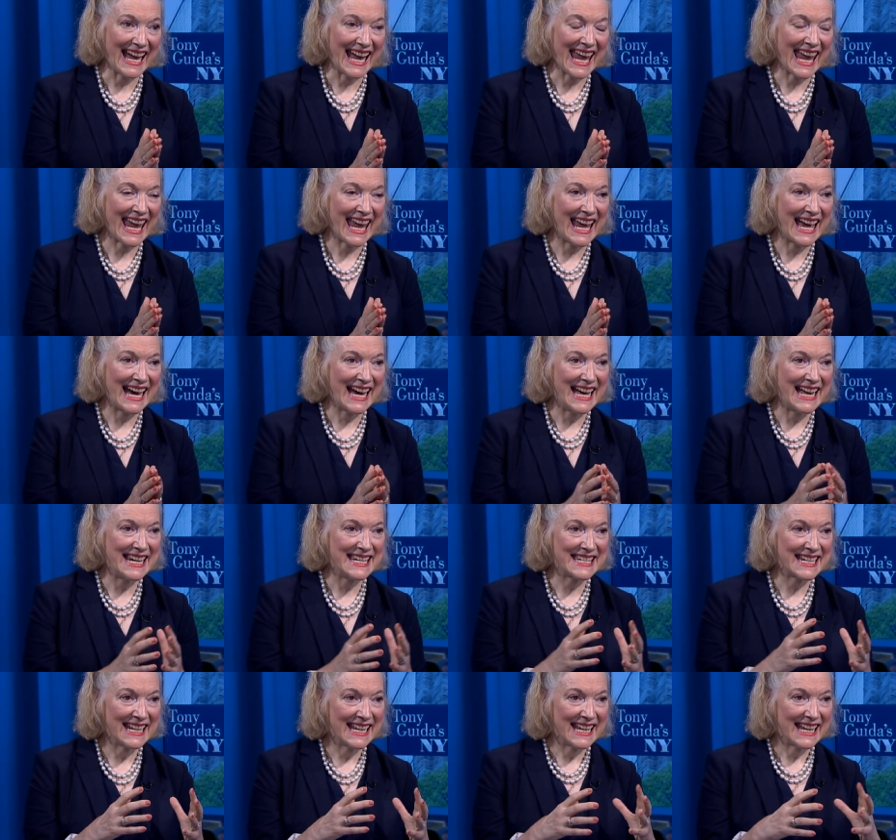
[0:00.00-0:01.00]

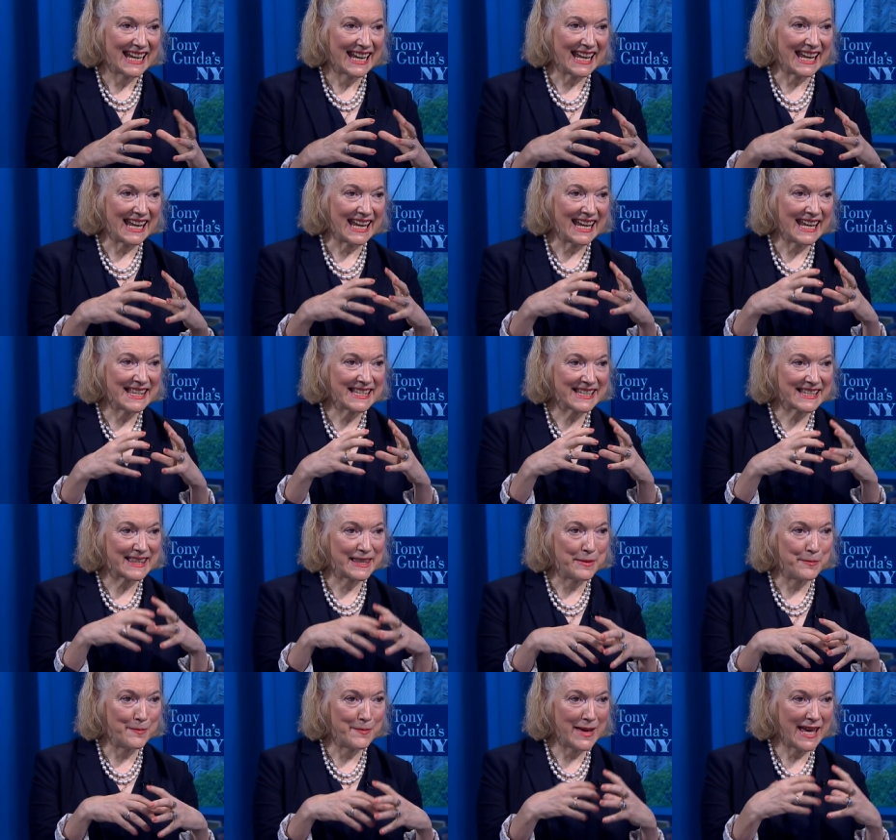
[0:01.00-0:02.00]
and it's
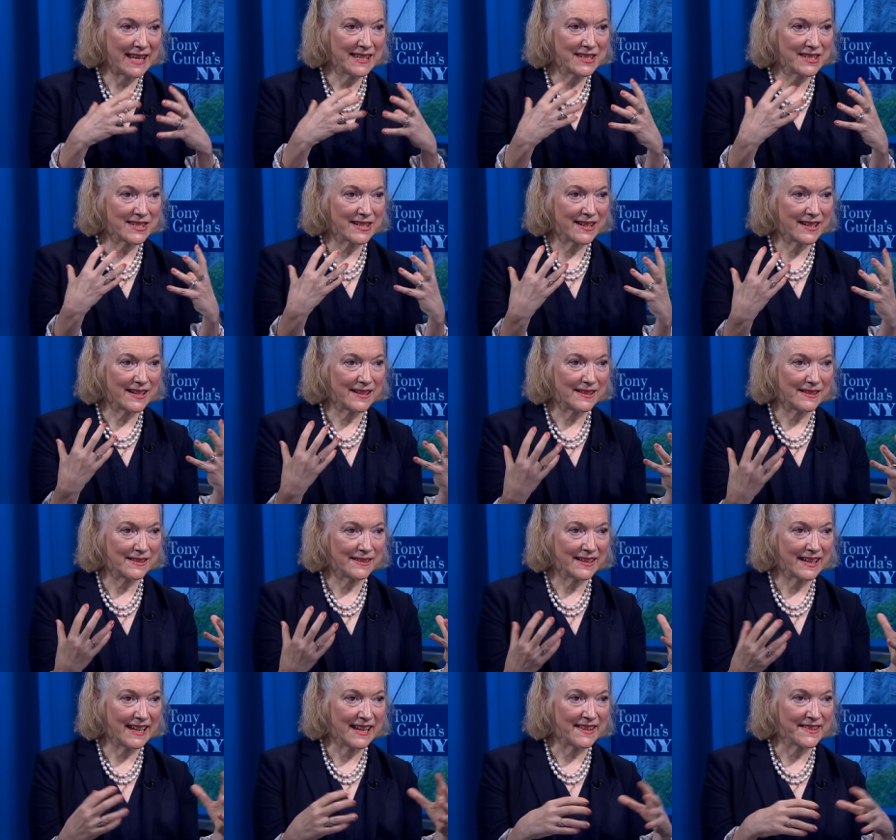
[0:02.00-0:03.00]
the
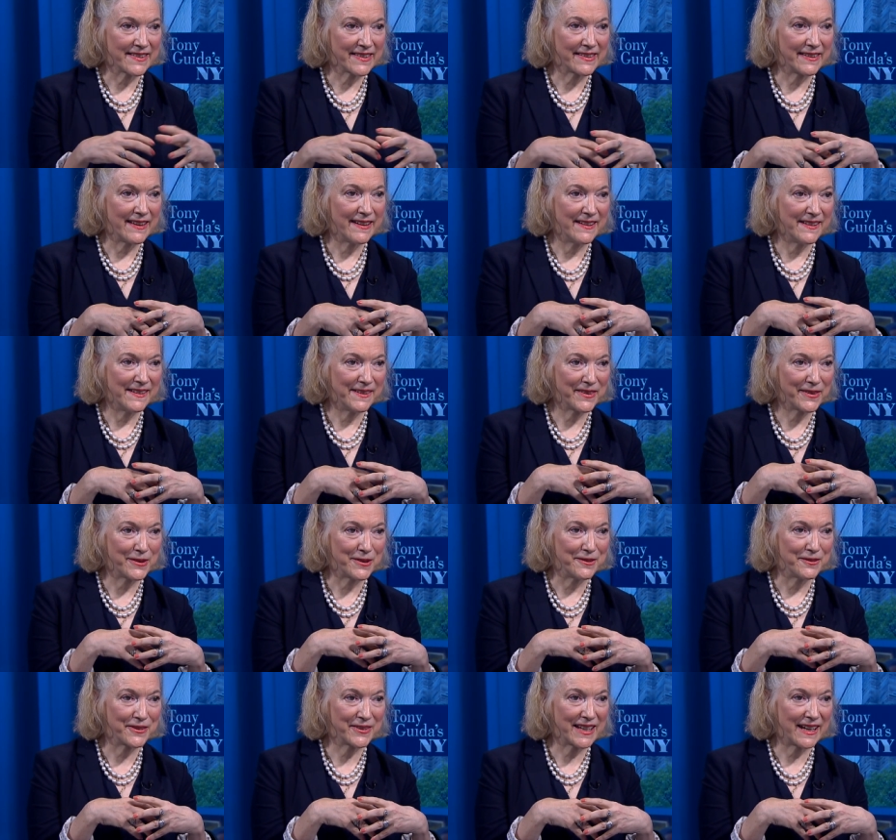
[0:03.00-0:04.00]
mental, it's the
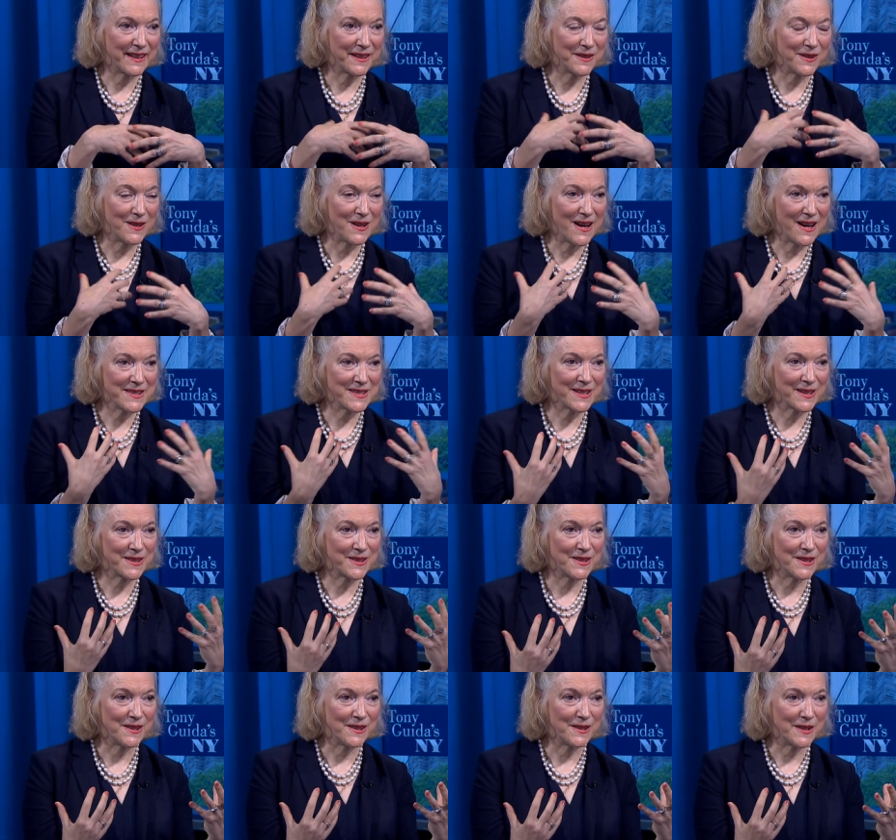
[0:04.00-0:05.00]
sort of
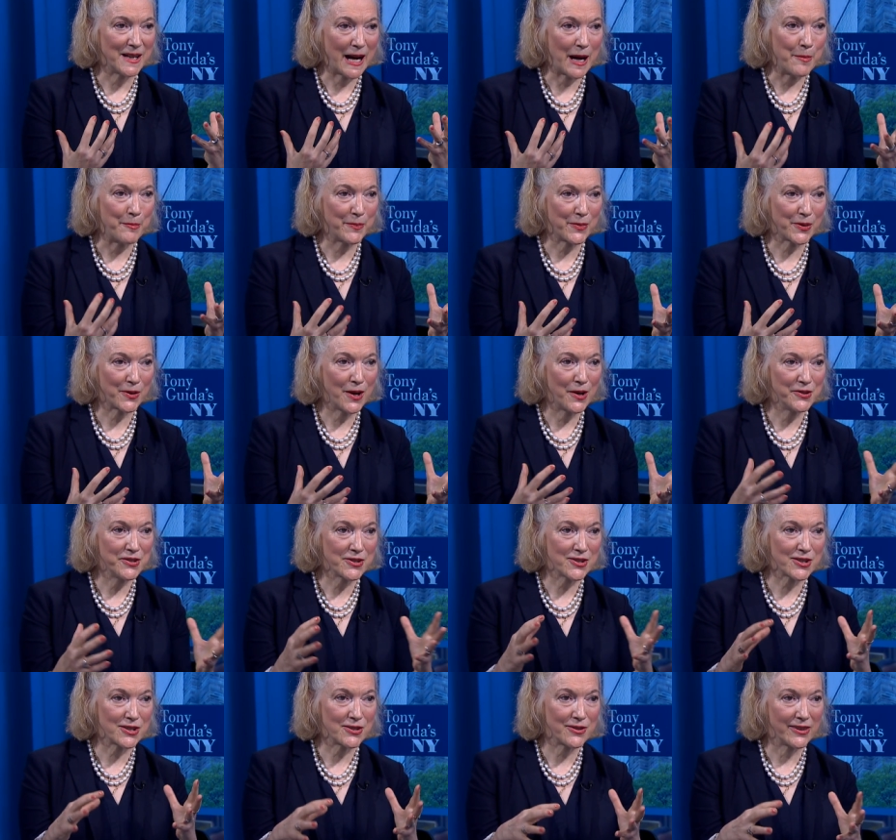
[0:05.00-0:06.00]
psychological
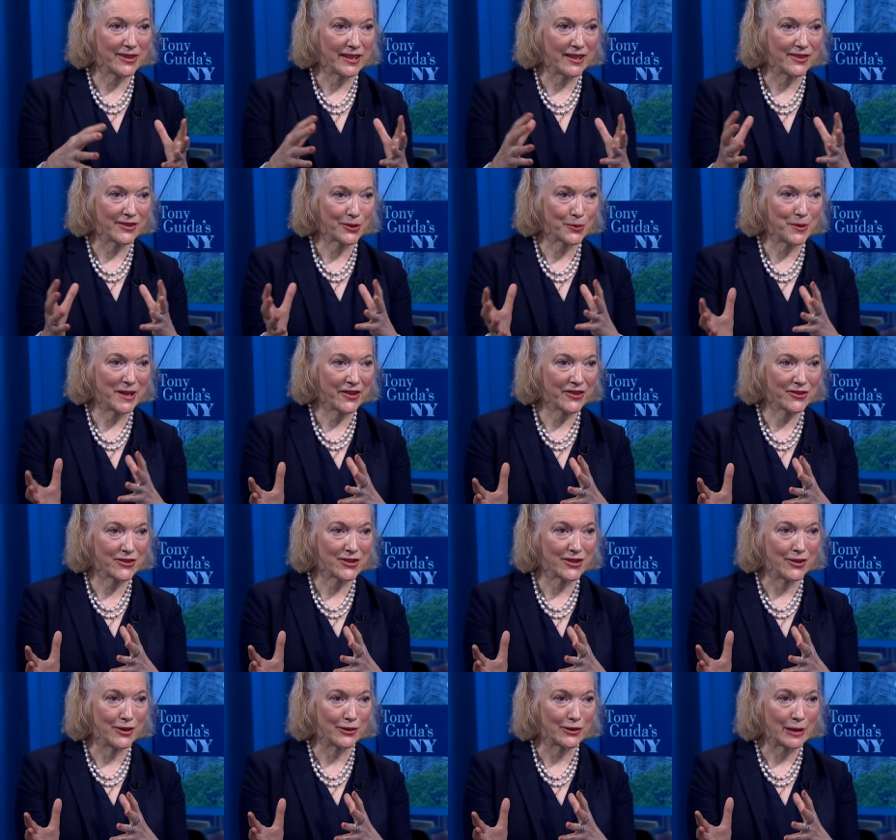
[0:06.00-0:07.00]
approach to these
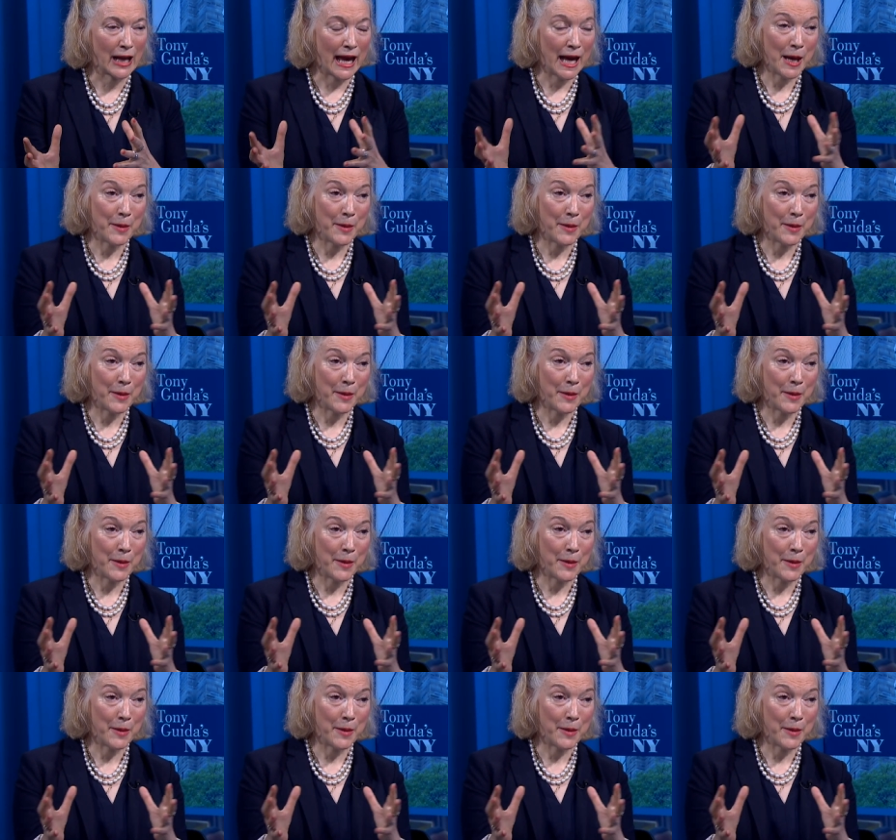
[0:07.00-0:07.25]
questions.